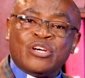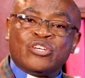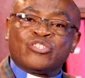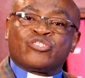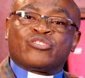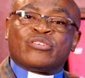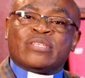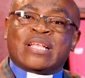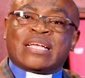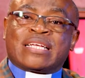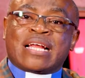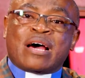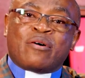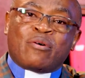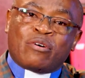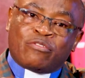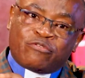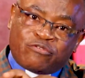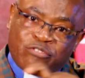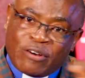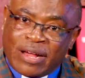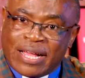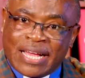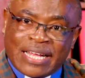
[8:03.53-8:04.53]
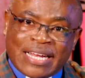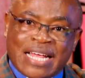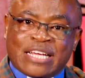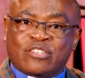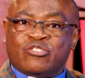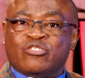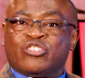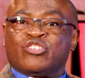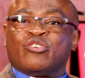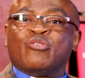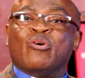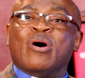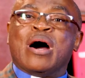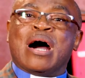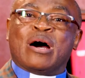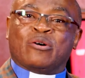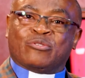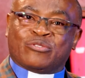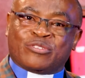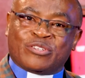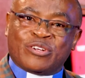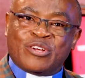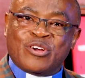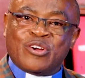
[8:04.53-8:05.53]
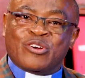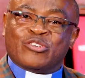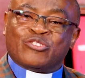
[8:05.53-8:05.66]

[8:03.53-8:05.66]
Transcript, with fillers: so that our fire does not go out.